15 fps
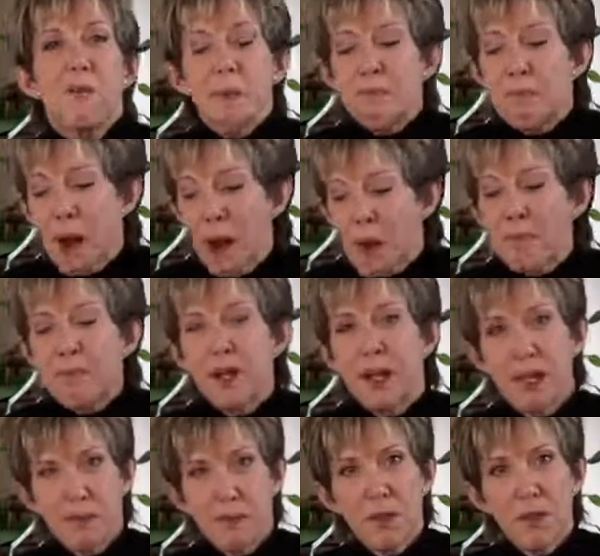But bottom
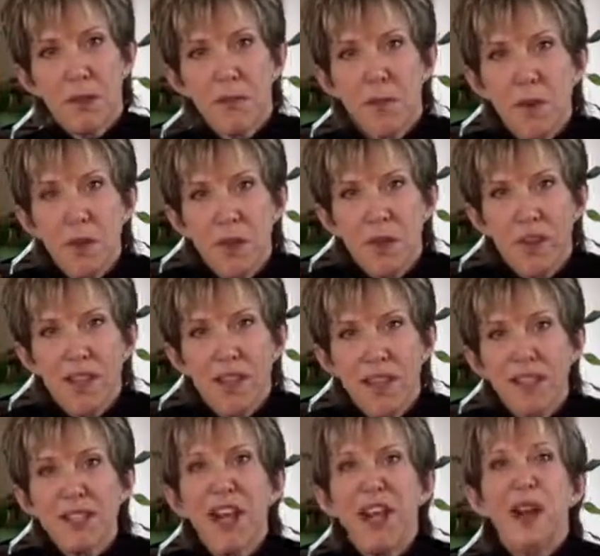line, the most important thing
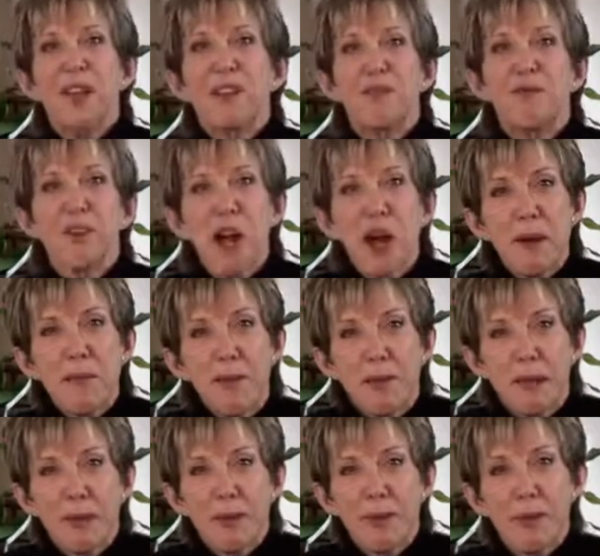is you've got to
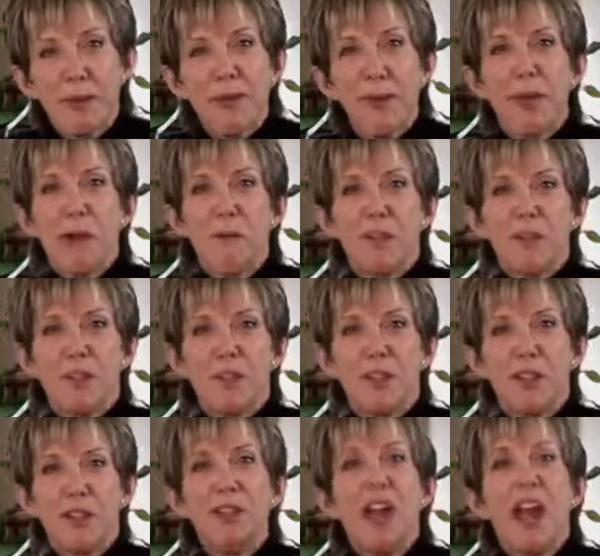be up before the
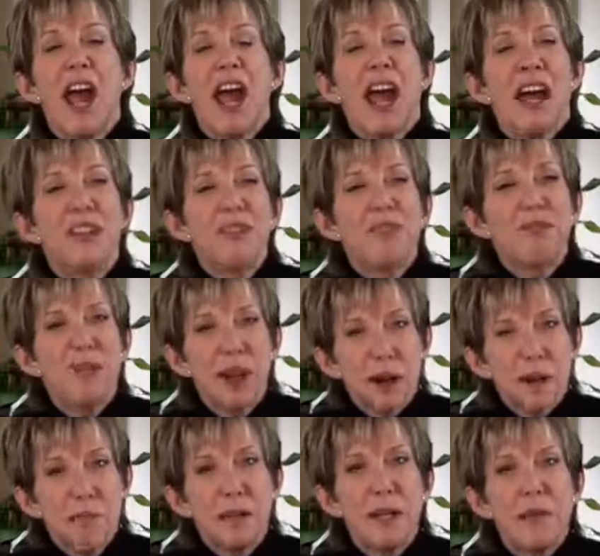competition and you've got
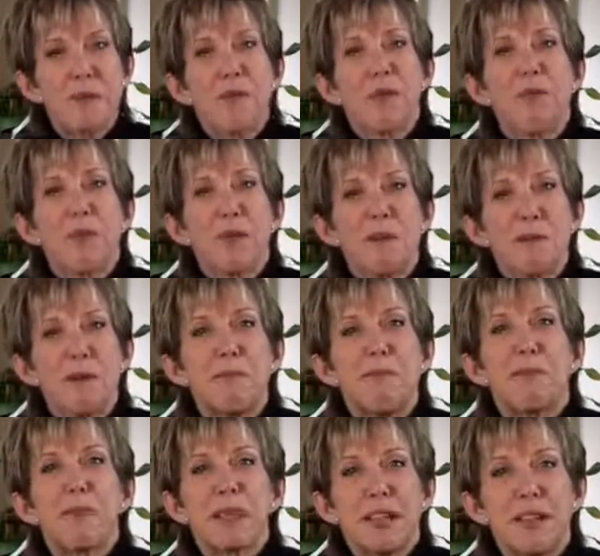to be up before the
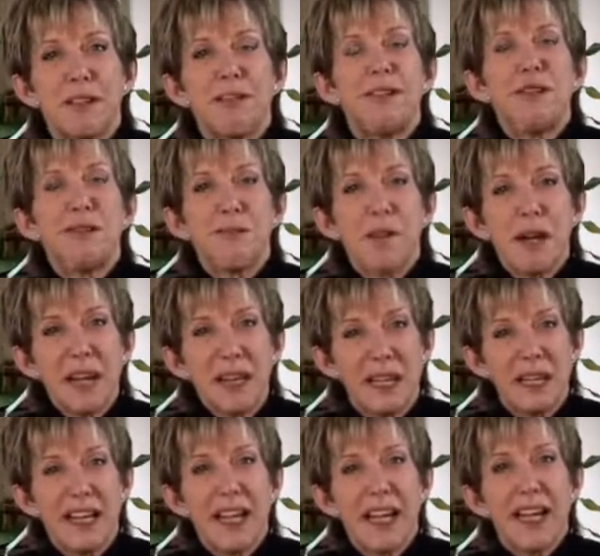people that give you
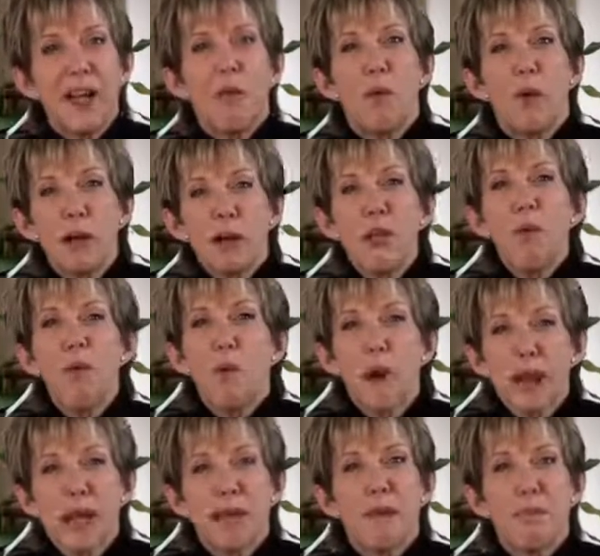money. When you
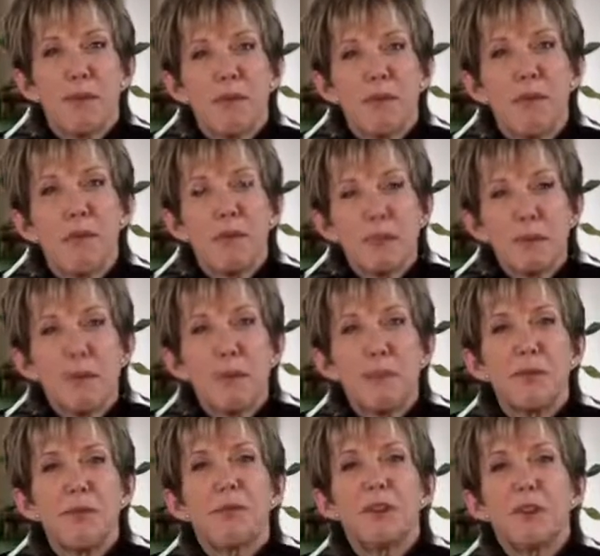wake up before these
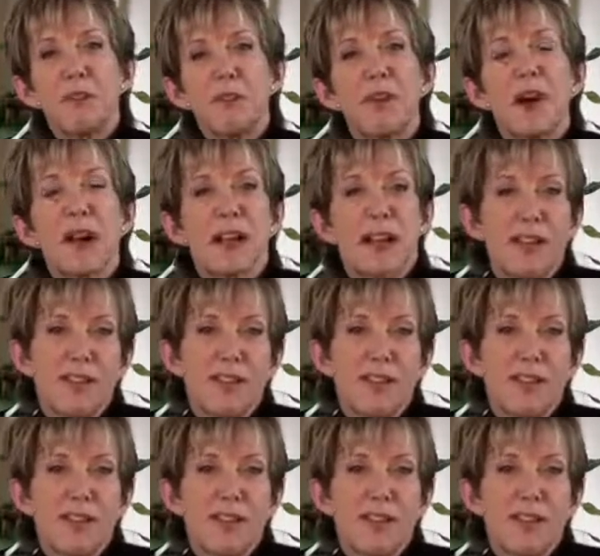people, you've got a